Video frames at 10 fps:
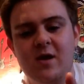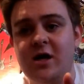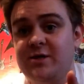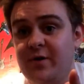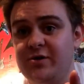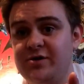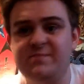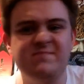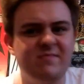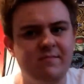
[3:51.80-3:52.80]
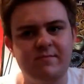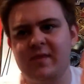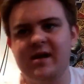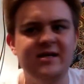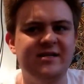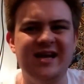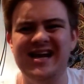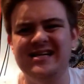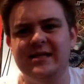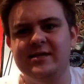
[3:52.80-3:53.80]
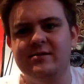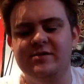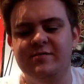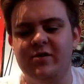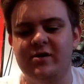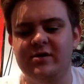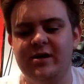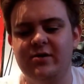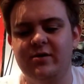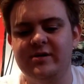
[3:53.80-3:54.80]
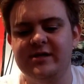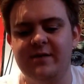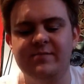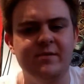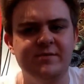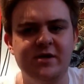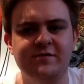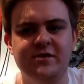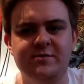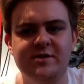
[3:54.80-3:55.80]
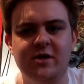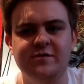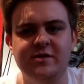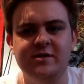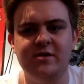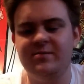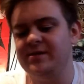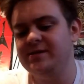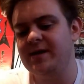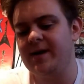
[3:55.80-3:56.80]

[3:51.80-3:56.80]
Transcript: suppose it is an exclusive product. They do like to keep themselves to themselves, these companies.